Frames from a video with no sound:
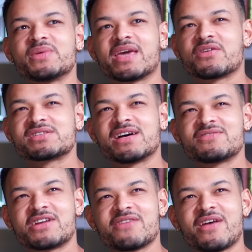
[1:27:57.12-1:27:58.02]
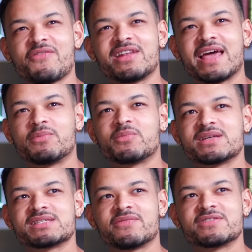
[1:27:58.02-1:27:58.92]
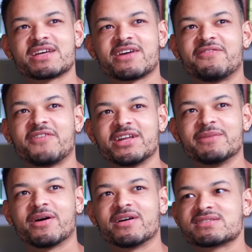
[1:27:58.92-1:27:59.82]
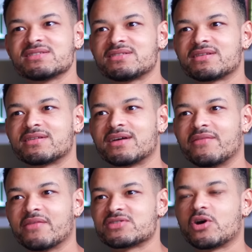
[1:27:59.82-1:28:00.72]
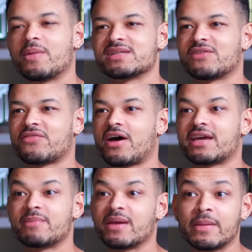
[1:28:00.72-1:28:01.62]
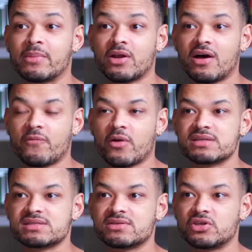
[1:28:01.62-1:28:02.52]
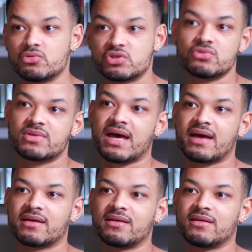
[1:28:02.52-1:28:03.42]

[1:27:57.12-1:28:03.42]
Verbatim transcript: we give ourselves, and I've never labeled myself as like a funny person. I've never told myself that I could make people laugh, whereas you do that.